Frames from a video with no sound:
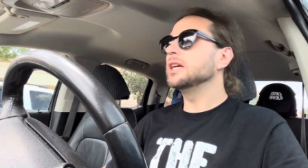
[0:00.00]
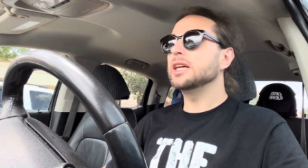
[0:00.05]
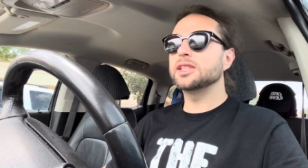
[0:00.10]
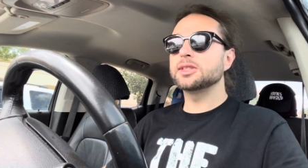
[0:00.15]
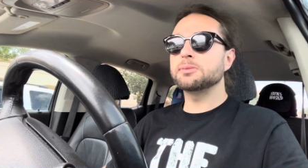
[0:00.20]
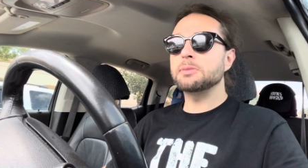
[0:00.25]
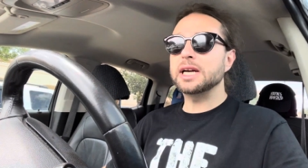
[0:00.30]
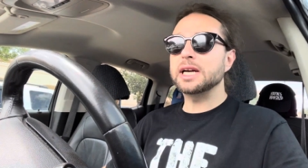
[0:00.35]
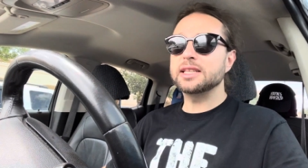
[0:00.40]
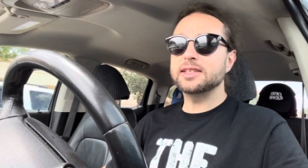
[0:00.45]

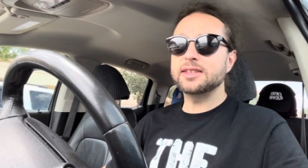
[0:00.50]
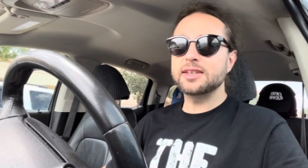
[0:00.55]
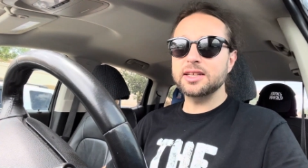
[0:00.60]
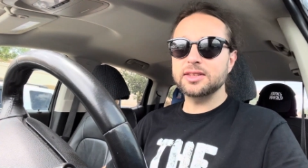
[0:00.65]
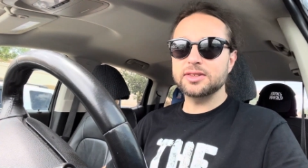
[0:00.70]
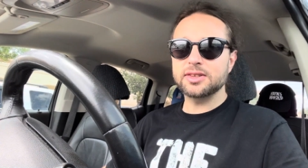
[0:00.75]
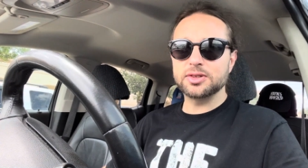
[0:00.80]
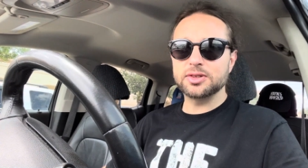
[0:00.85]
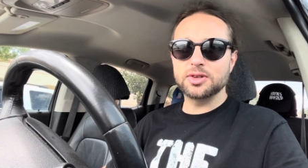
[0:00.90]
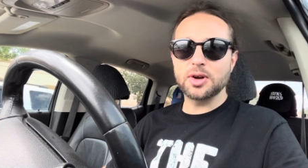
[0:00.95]
It's my
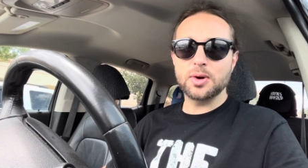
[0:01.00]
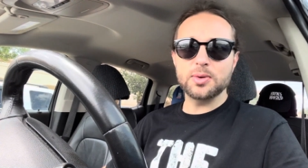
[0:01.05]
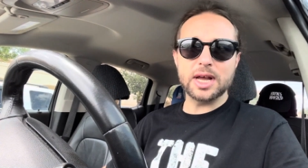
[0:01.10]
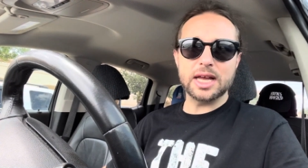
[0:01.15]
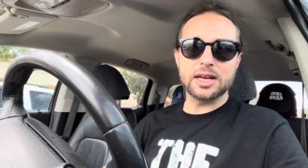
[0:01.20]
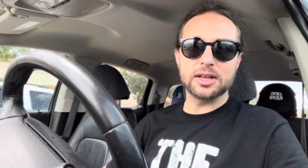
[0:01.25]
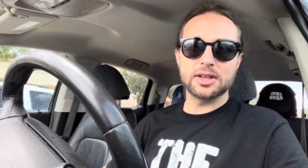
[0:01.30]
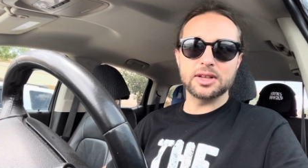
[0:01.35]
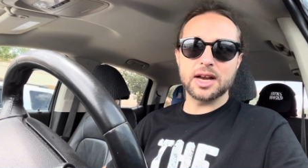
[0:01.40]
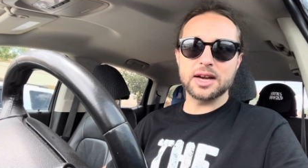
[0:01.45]
intent to
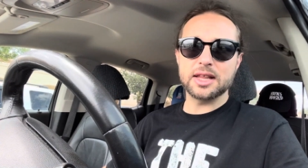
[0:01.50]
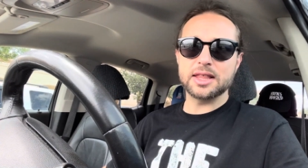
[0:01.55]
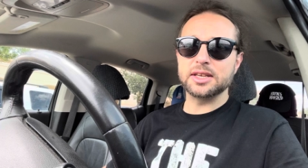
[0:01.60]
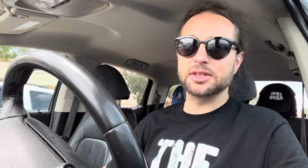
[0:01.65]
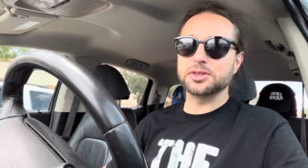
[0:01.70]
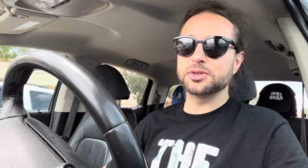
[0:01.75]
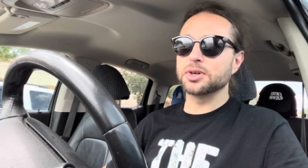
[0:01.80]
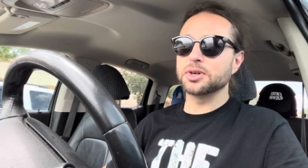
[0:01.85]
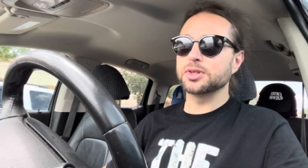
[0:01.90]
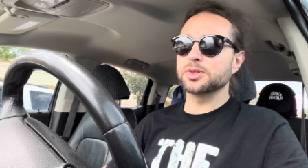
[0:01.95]
donate a lot of
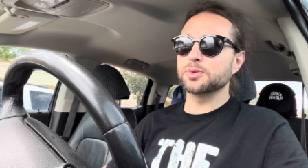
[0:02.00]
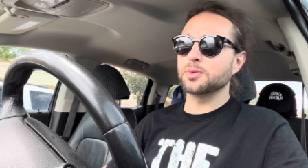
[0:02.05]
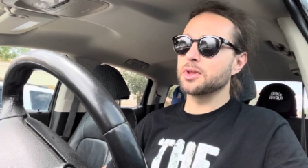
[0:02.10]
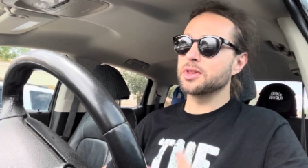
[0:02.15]
these shirts,